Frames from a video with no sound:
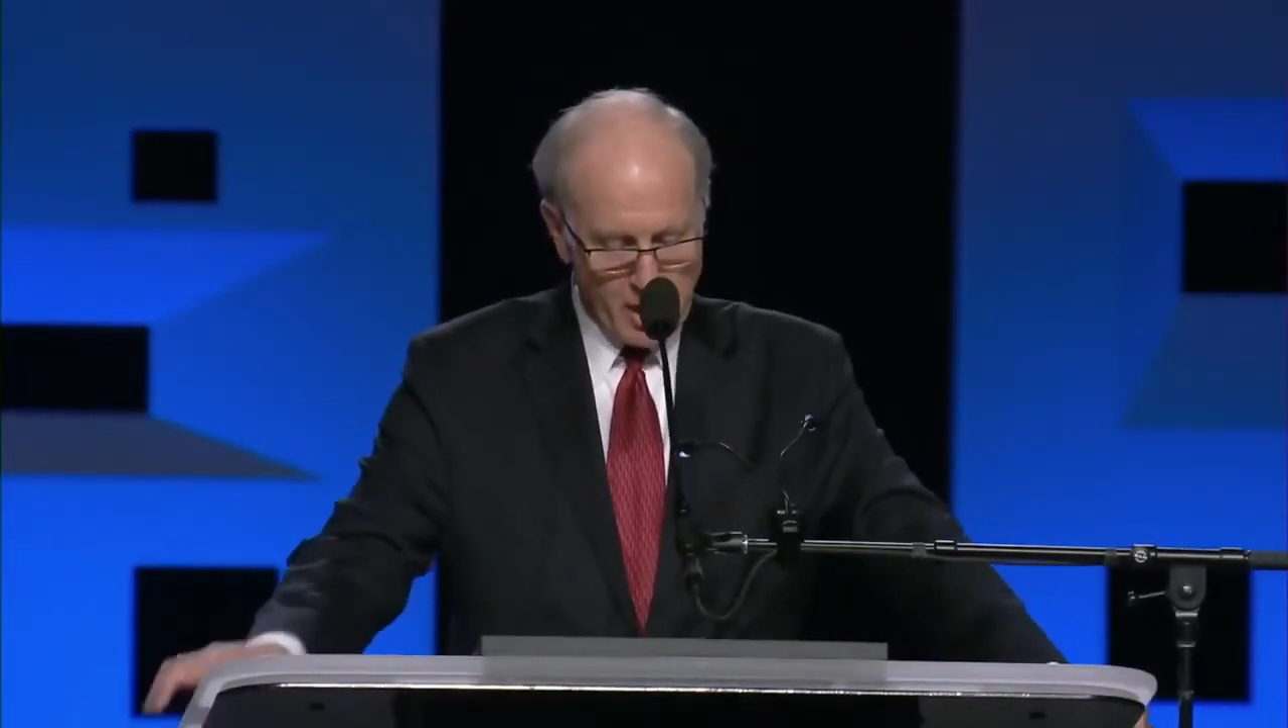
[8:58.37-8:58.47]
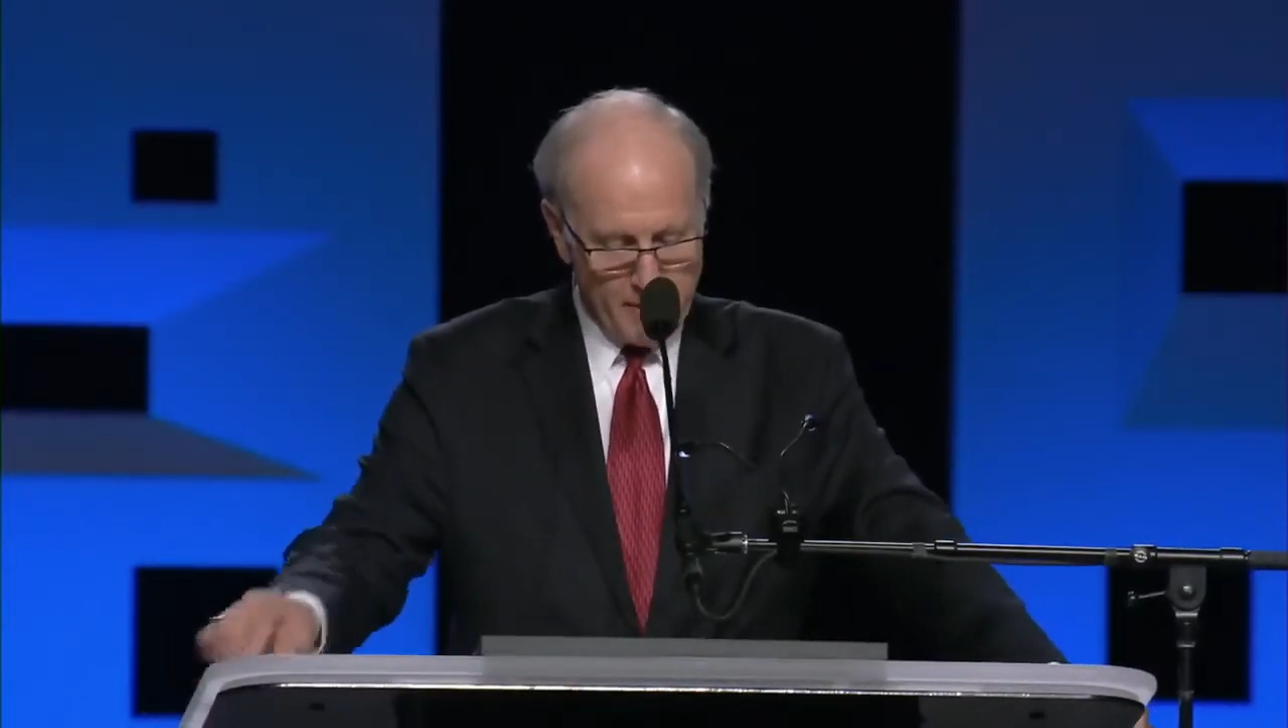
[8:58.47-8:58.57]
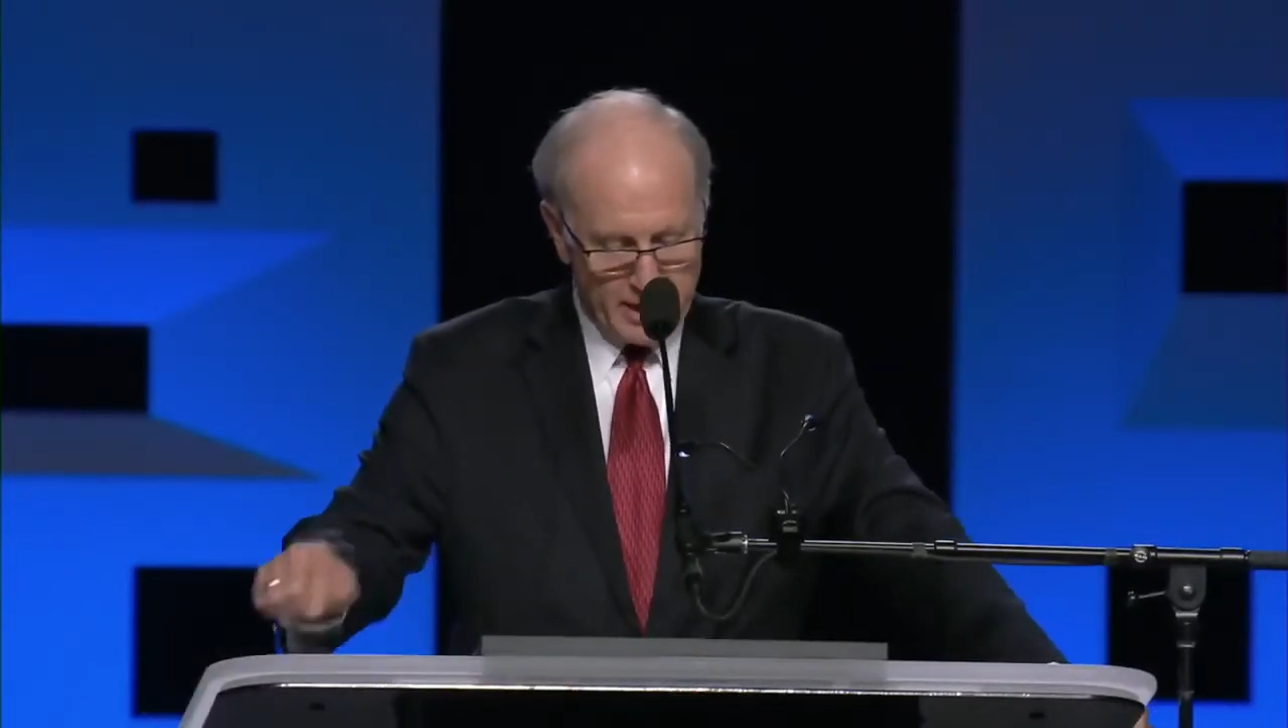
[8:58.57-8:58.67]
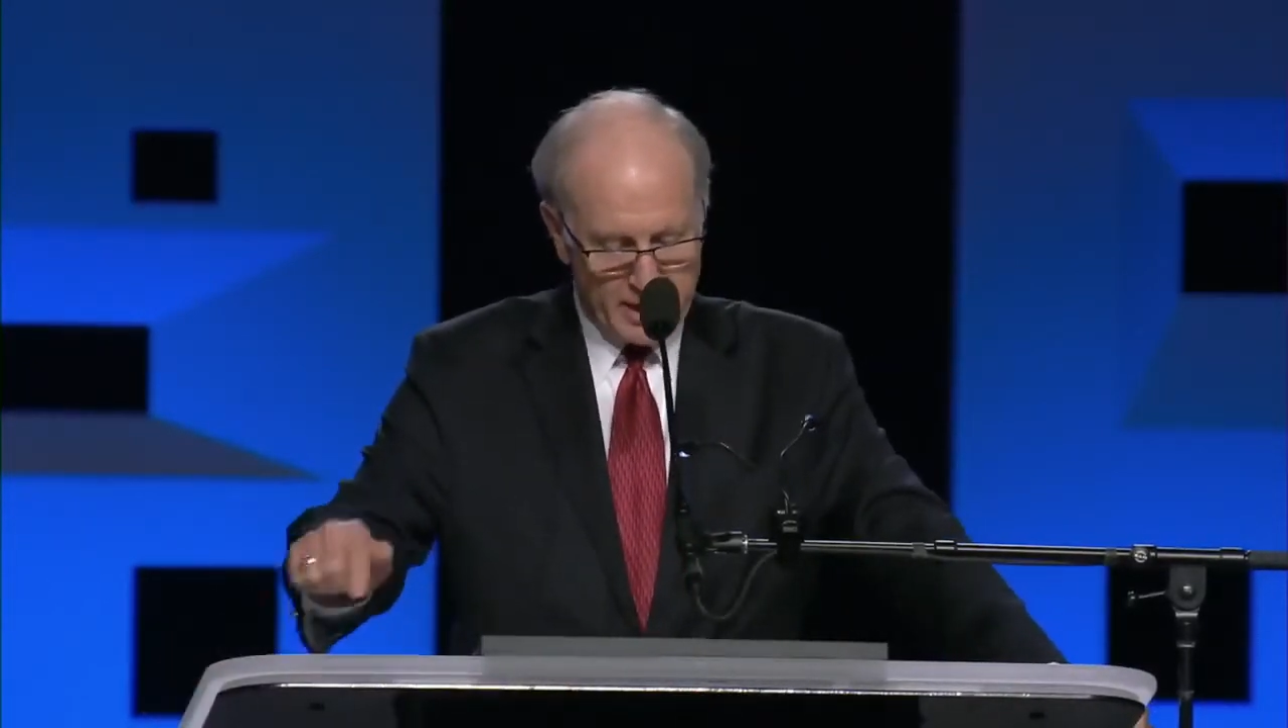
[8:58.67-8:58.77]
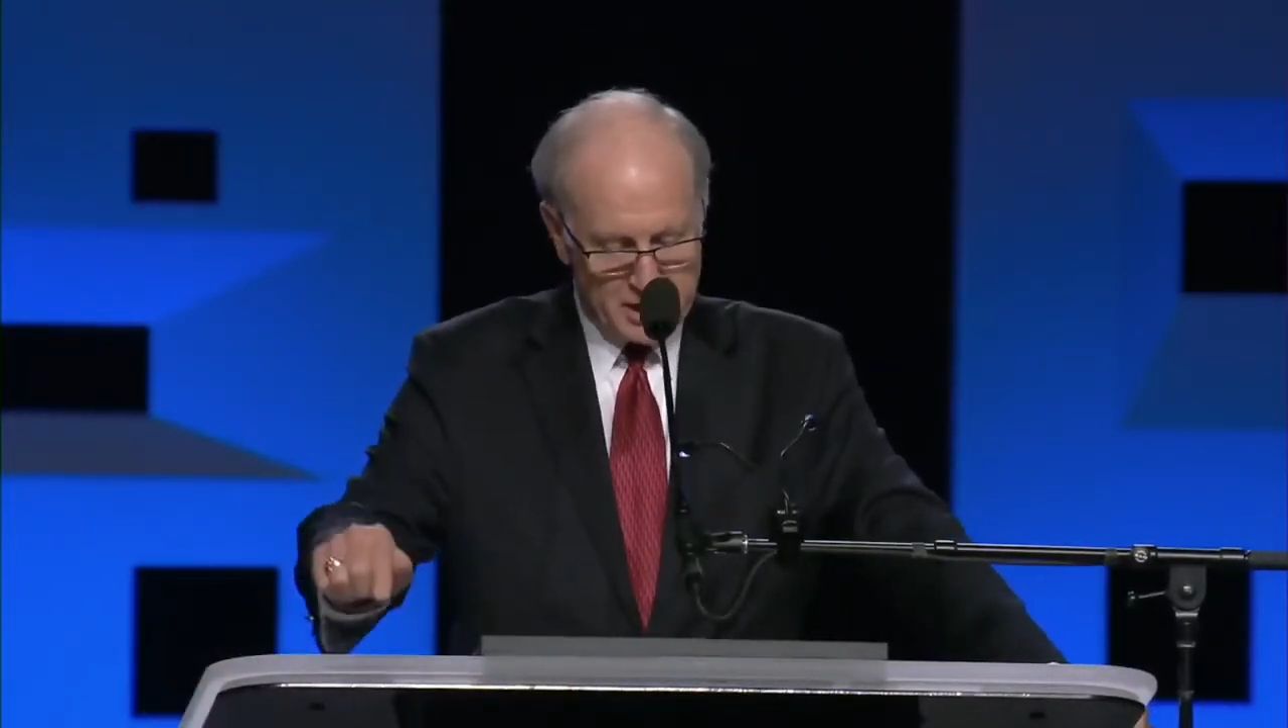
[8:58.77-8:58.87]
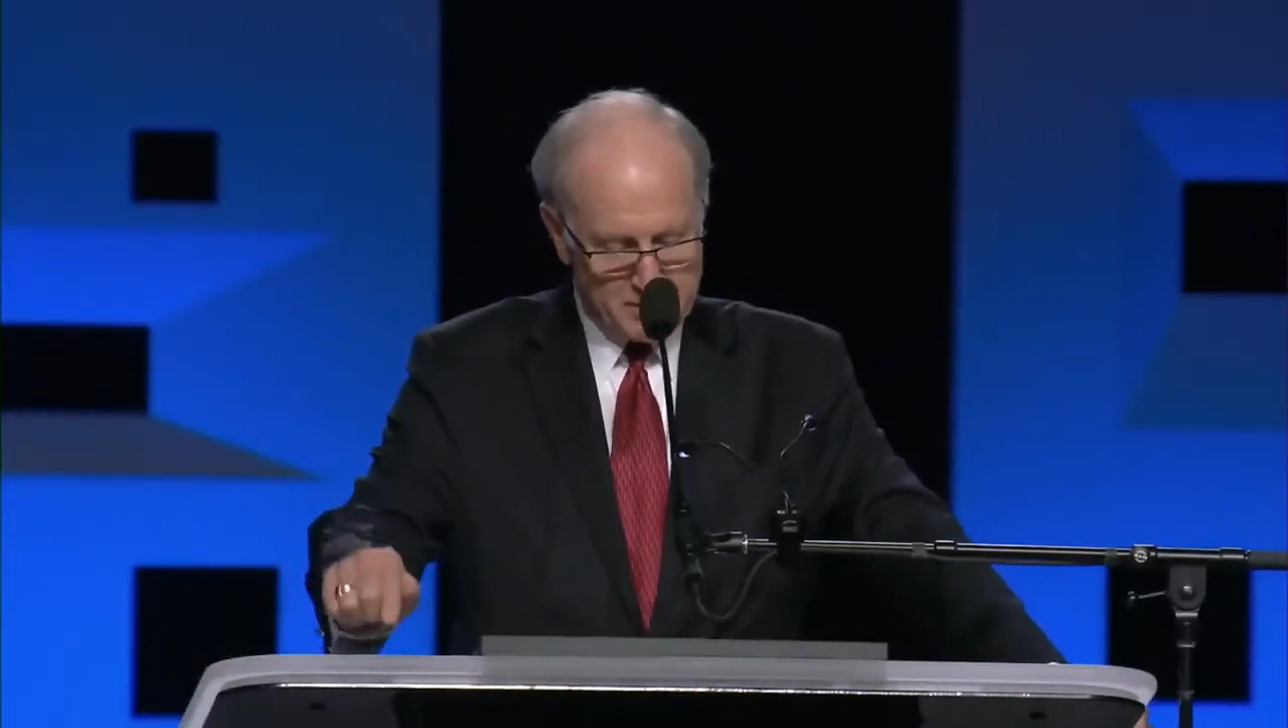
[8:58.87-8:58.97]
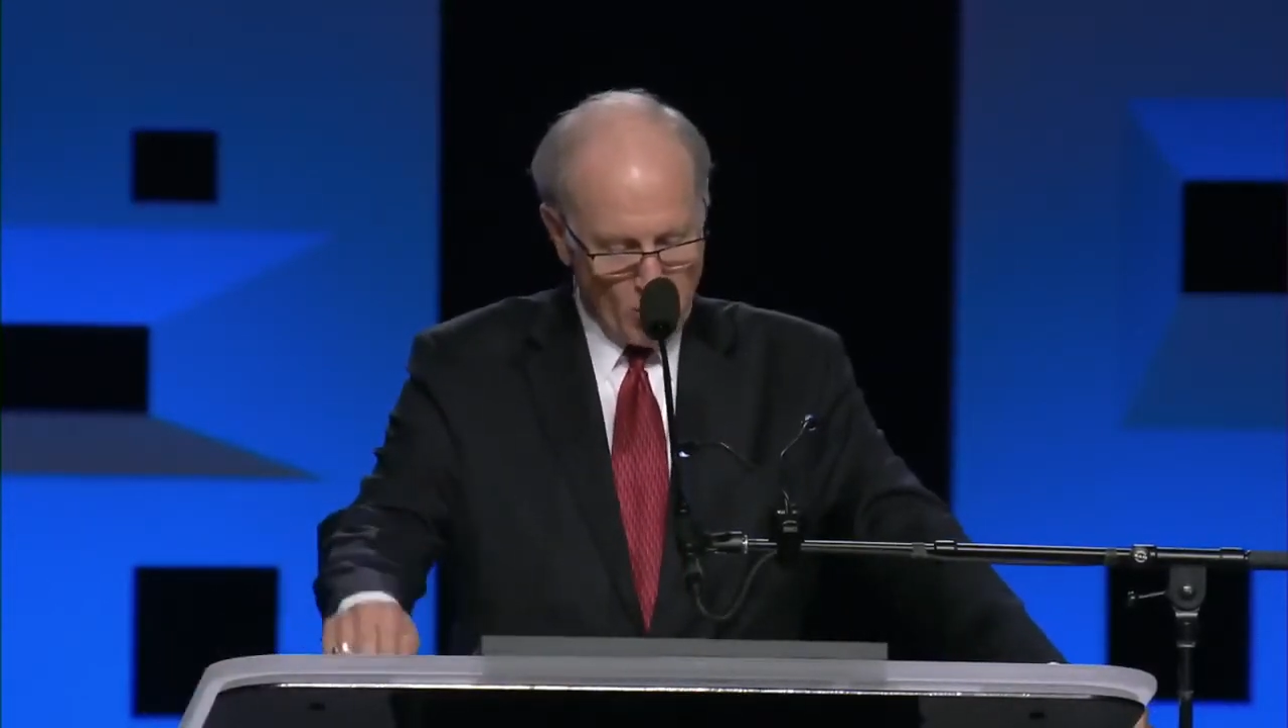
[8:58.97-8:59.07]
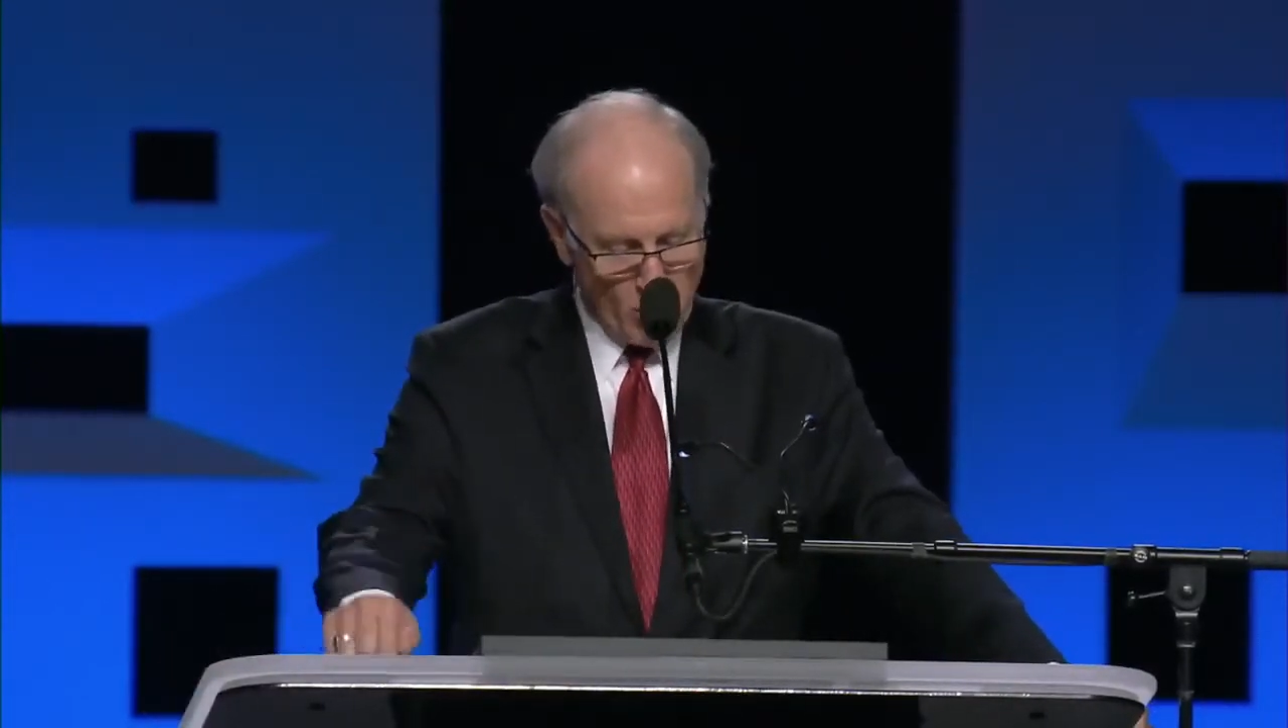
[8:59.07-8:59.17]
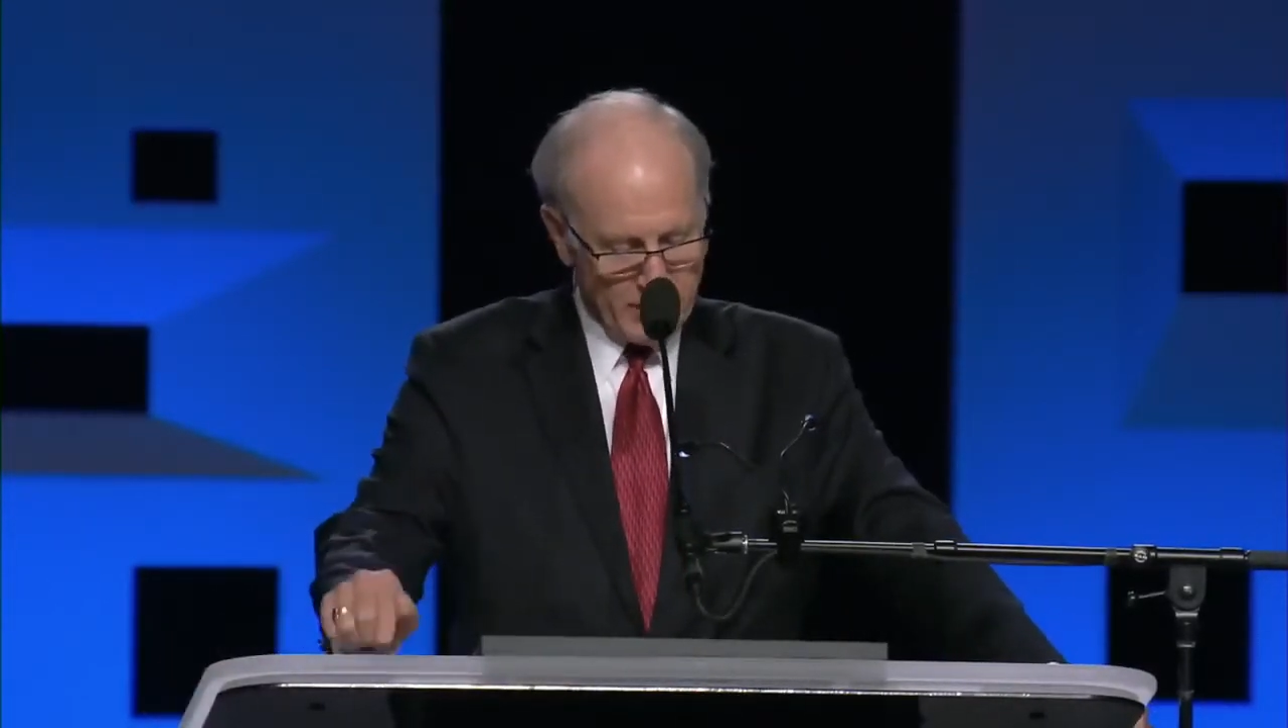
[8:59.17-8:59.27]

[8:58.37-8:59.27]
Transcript: but it is more